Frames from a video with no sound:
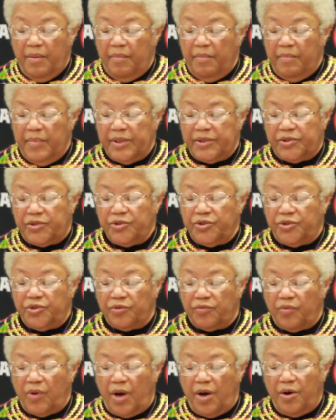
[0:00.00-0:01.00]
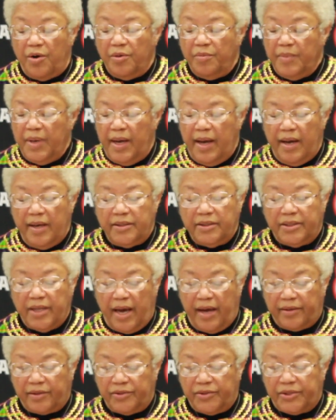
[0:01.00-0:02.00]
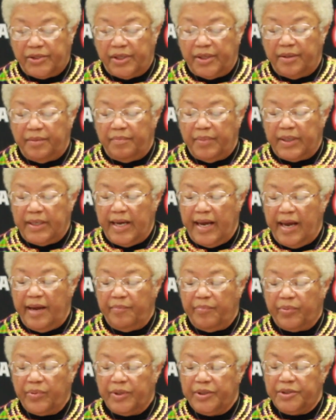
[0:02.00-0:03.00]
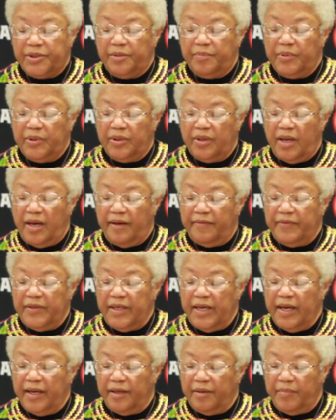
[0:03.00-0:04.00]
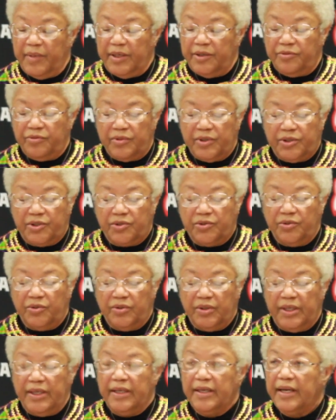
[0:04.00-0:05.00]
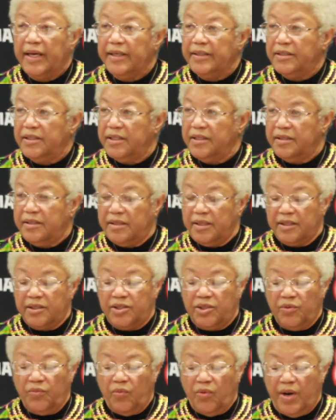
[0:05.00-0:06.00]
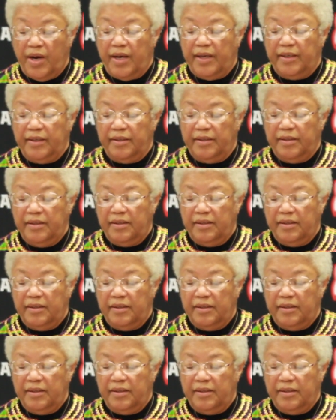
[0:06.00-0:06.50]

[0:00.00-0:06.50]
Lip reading: Mr. Jerome Donaldson became principal of the elementary school in 1961.